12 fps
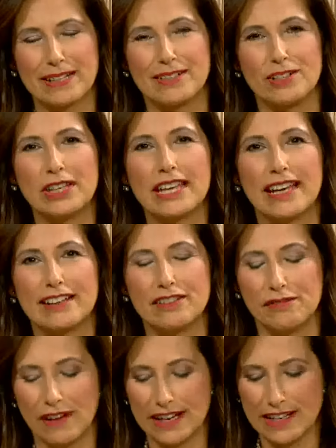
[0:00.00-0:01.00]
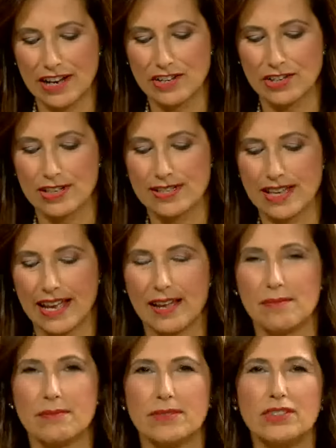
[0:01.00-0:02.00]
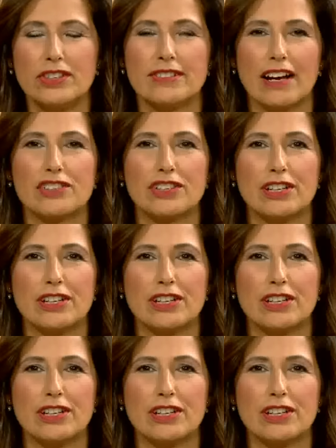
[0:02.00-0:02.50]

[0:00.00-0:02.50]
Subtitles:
looking at the financials, the reduction